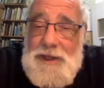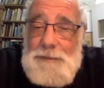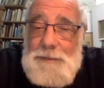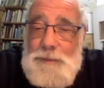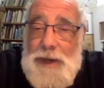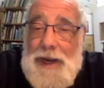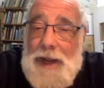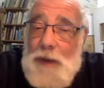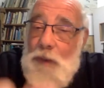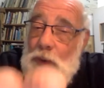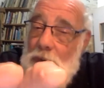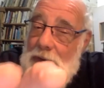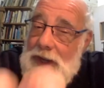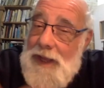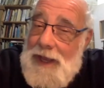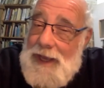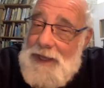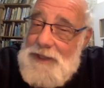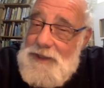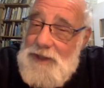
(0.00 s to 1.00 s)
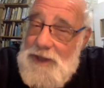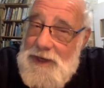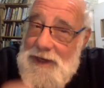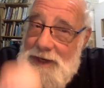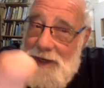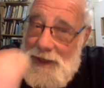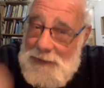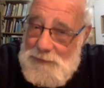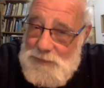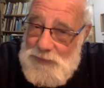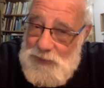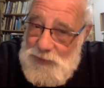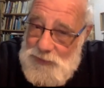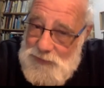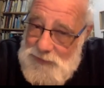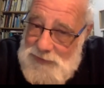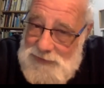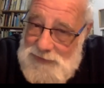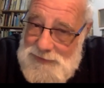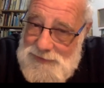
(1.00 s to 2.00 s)
But I want to end on an up
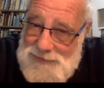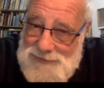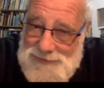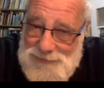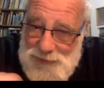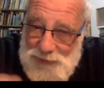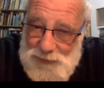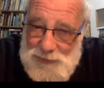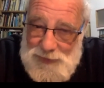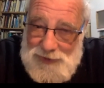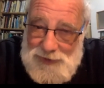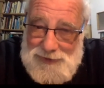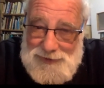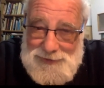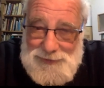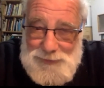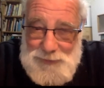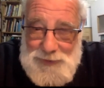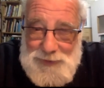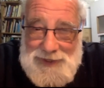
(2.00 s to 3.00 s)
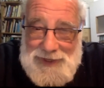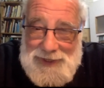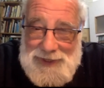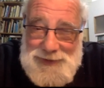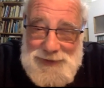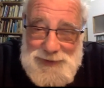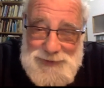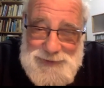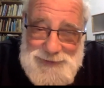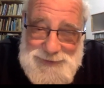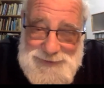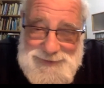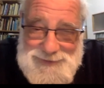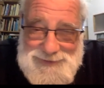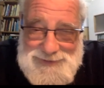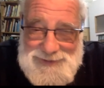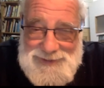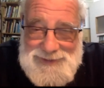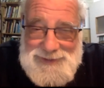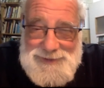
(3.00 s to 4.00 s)
note, Omar. I don't want to end on this
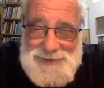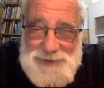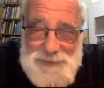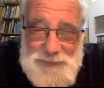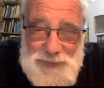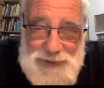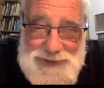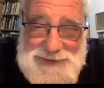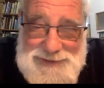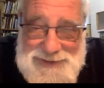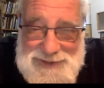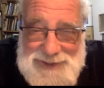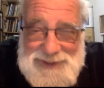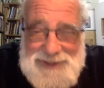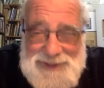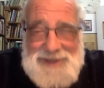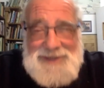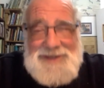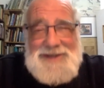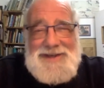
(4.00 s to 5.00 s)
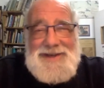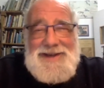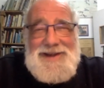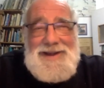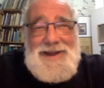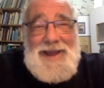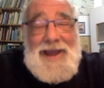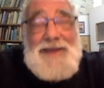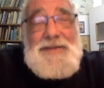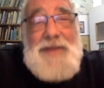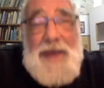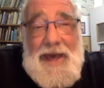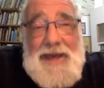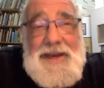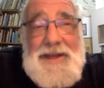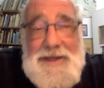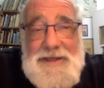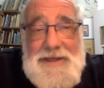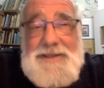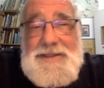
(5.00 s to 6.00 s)
depressing, and that
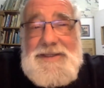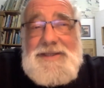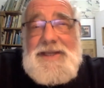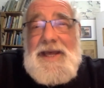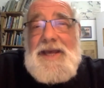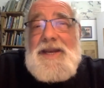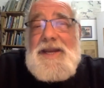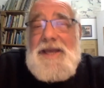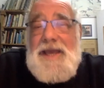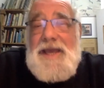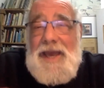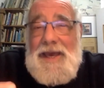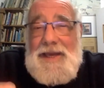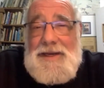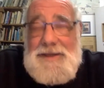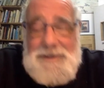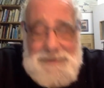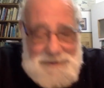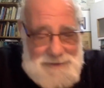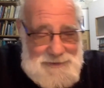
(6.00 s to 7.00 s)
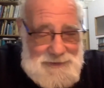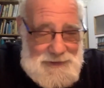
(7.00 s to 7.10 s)
is that again,